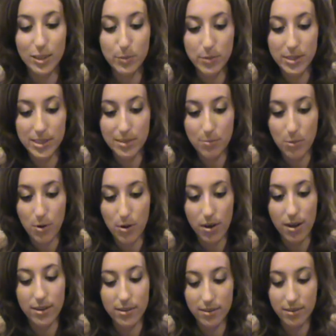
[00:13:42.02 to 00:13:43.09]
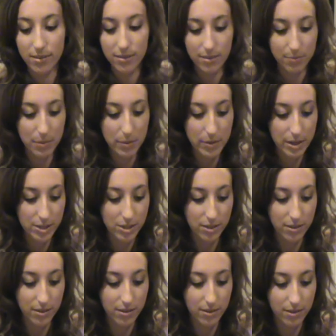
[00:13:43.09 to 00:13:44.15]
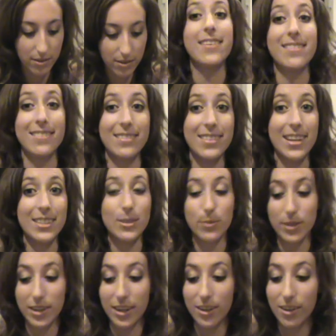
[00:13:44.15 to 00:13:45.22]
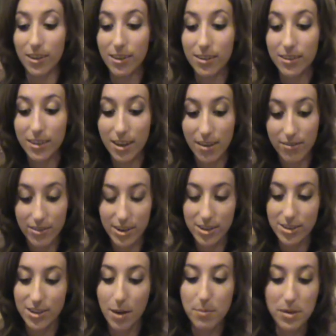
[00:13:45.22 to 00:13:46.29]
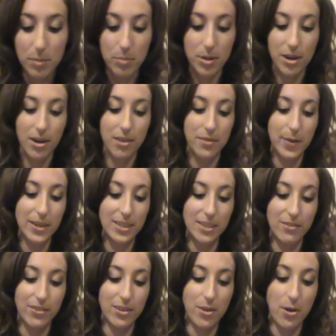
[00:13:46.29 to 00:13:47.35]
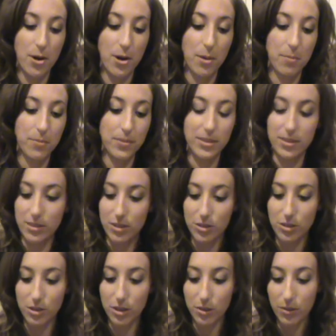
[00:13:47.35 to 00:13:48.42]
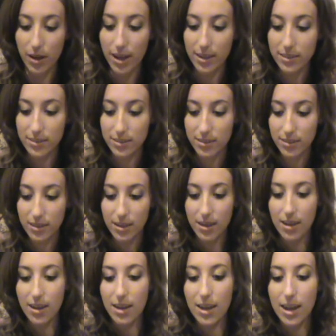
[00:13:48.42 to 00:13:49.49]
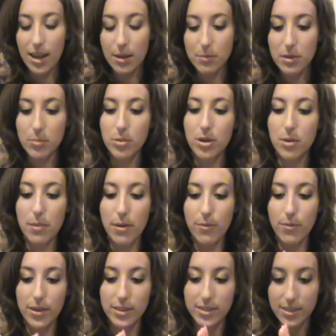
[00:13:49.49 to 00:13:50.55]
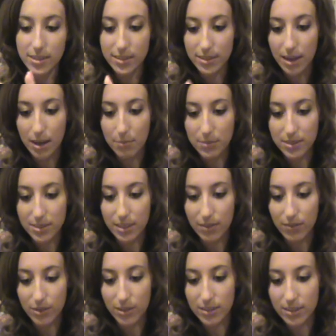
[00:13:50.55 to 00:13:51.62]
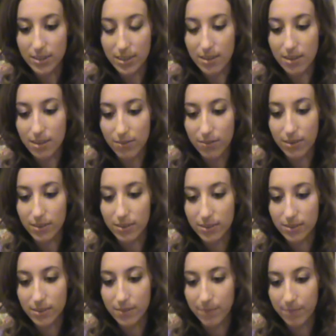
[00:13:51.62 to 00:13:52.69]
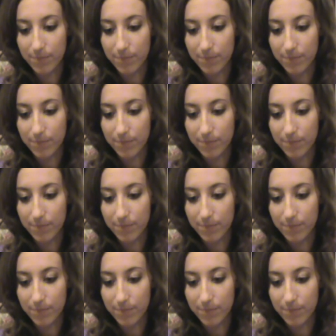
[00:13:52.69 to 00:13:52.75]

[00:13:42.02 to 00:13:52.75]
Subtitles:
put some more on. Maybe I should, that's what I call coverage. I'm gonna put it on my different arm to show you guys. I'm gonna put it on my wrist this time and see if you can see the difference.